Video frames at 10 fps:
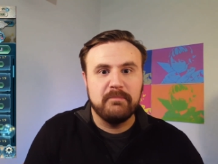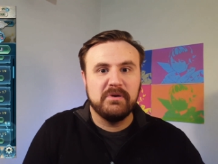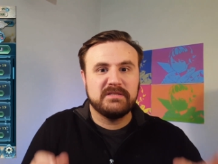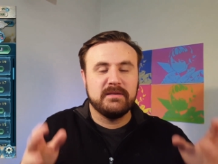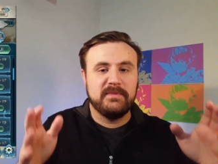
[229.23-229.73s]
and
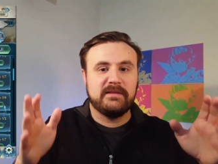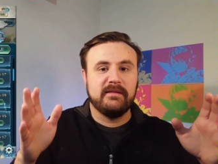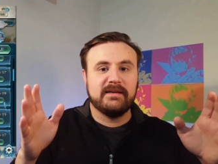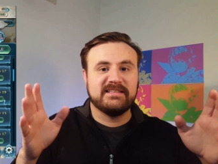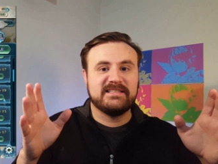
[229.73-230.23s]
puts them into
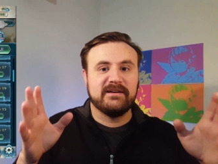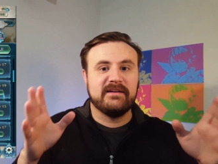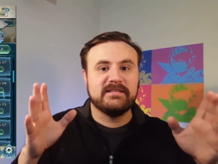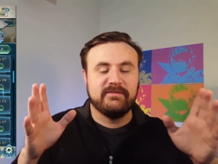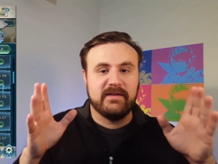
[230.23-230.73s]
like a
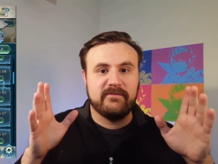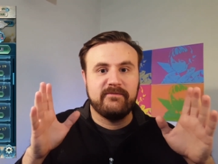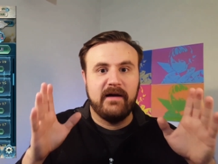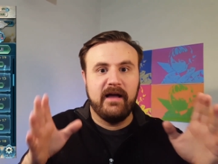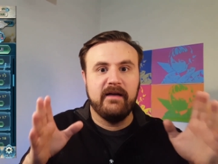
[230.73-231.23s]
series of like
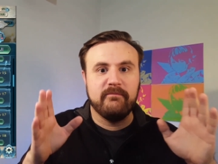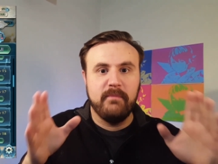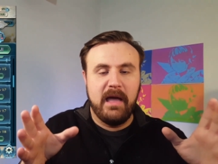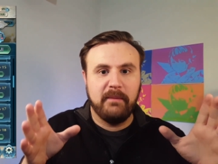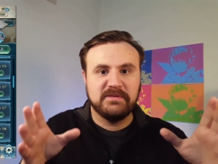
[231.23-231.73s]
5
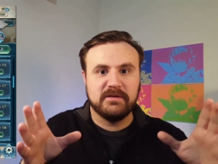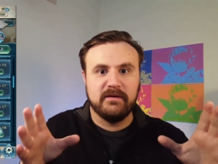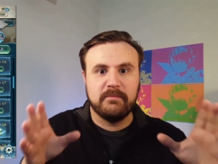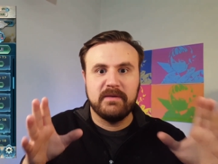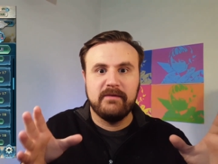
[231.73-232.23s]
maps that
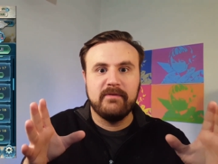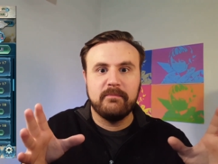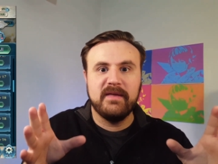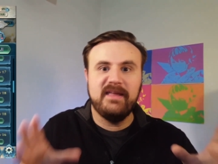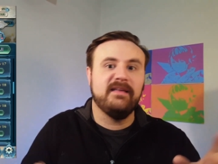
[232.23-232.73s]
are like
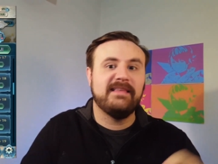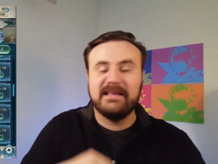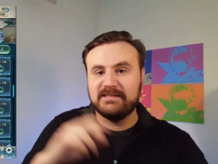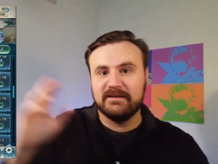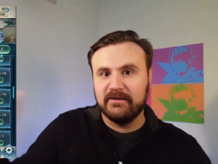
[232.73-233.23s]
PvP. It
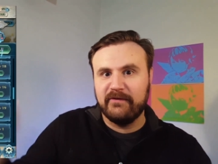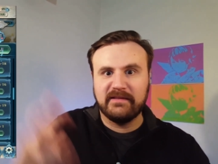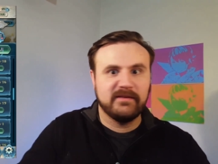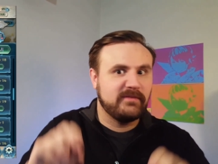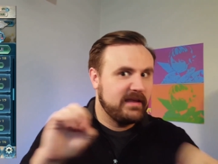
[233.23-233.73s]
takes their
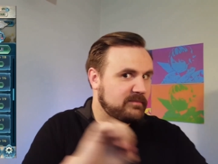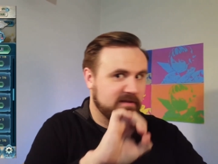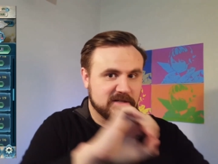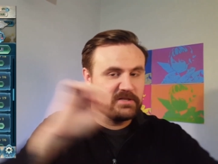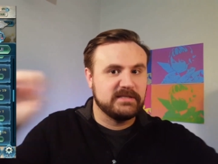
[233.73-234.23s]
defensive
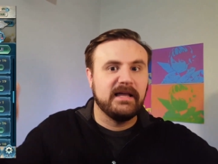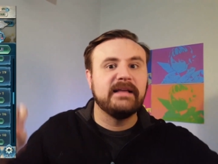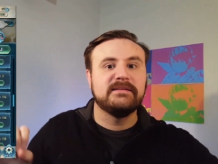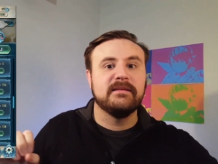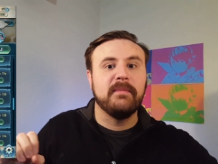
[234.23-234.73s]
teams and it just
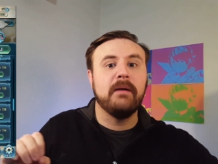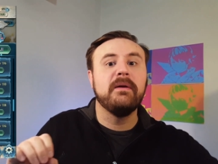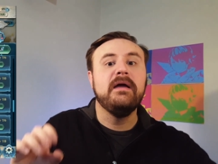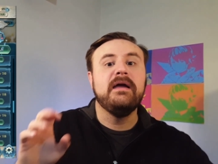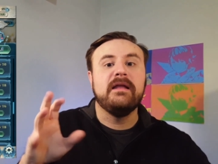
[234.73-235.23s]
lines them
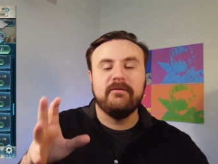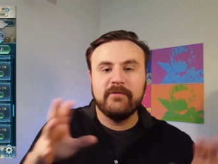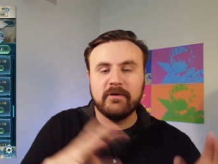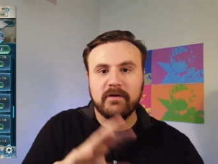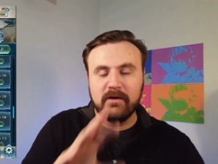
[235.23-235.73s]
up. And if
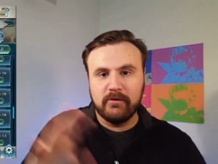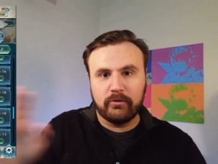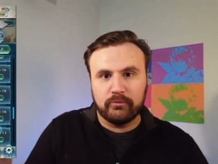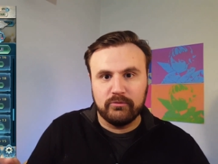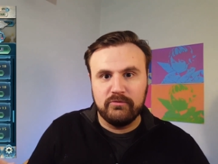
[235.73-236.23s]
you can go
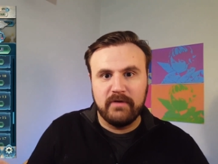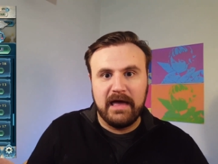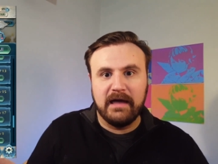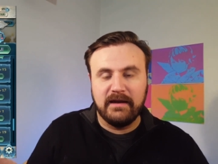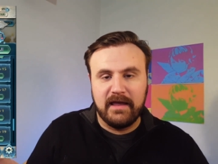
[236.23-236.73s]
through
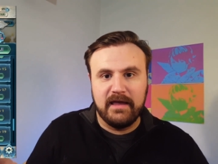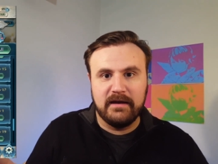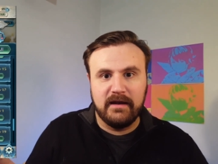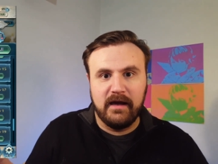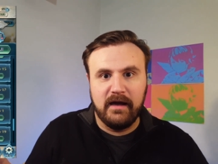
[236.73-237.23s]
that
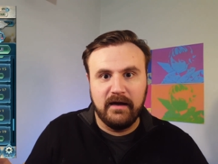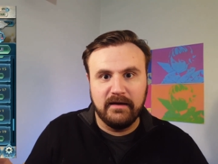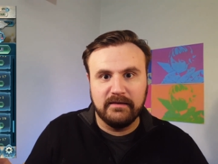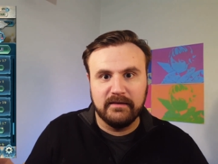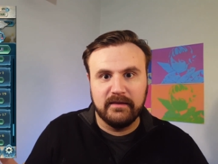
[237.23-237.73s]
in
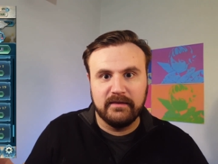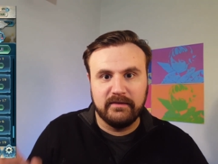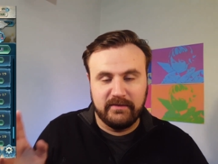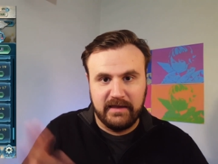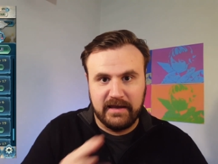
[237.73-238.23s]

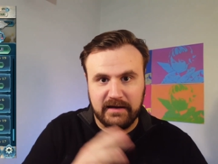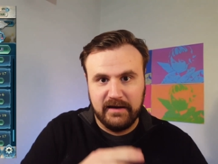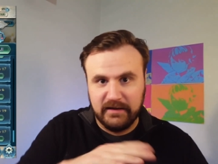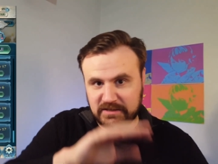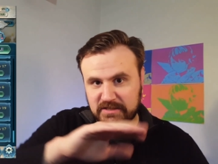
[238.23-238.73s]
like
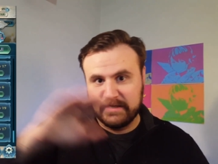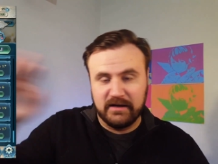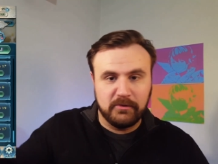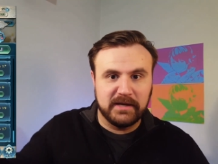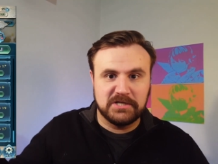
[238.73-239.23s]
just in
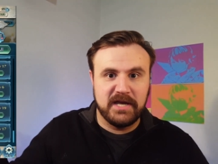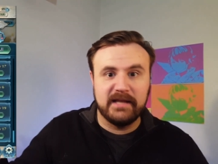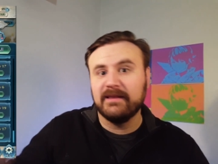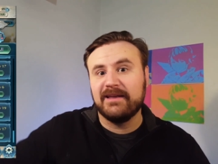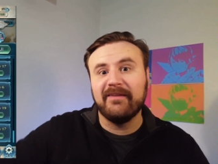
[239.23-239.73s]
a quick
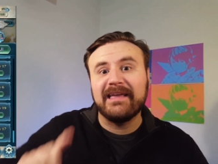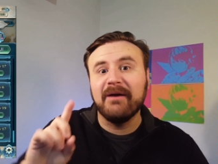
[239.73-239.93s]
chain, like you